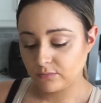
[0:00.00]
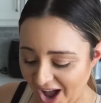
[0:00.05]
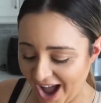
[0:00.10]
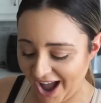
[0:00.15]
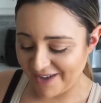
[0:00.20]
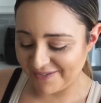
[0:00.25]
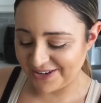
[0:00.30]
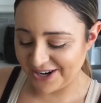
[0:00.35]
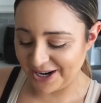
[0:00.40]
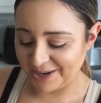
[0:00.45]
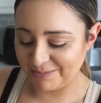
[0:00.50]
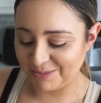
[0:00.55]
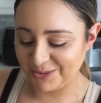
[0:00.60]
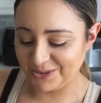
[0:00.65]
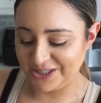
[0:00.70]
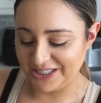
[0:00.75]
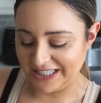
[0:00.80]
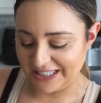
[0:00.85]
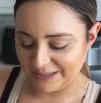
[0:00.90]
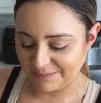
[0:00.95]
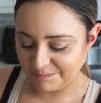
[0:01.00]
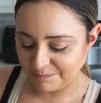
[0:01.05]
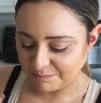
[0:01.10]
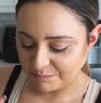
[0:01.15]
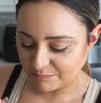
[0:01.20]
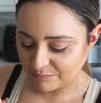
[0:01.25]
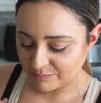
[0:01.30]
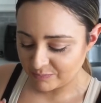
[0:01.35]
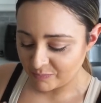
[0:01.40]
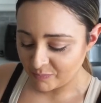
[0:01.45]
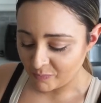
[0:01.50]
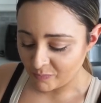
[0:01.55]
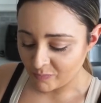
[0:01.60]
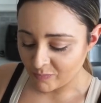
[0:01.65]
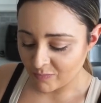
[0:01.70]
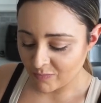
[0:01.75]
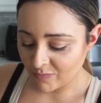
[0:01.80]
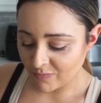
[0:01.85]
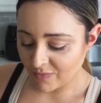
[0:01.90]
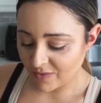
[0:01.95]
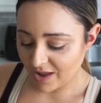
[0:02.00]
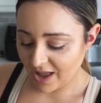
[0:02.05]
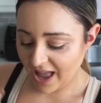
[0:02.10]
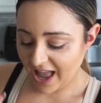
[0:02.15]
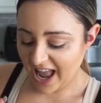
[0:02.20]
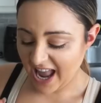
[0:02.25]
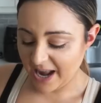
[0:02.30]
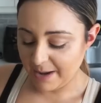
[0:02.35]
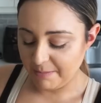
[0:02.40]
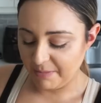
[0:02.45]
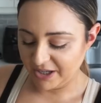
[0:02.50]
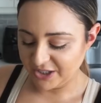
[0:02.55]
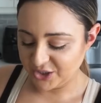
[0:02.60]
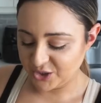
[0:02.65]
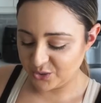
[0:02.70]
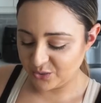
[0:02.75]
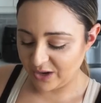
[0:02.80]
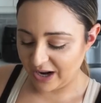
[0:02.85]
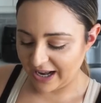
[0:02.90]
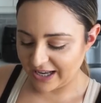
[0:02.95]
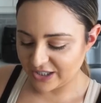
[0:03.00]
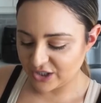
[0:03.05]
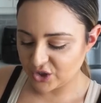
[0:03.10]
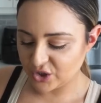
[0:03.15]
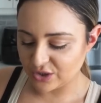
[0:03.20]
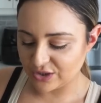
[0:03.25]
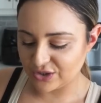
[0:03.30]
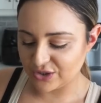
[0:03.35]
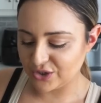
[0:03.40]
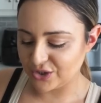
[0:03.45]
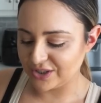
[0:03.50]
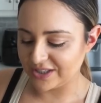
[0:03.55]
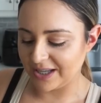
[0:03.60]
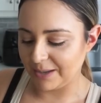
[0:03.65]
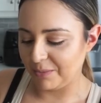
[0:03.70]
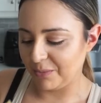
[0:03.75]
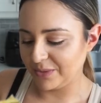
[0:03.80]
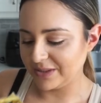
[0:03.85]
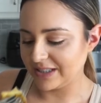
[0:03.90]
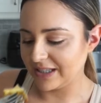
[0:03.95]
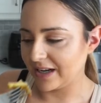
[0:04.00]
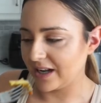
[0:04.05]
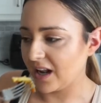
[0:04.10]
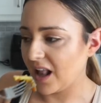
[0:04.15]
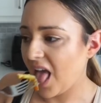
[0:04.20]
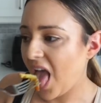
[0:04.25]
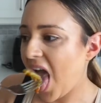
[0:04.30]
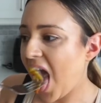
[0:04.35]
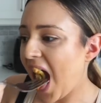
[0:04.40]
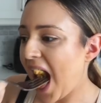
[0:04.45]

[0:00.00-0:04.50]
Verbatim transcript: I haven't had a poutine in months, you guys. Just give me one second.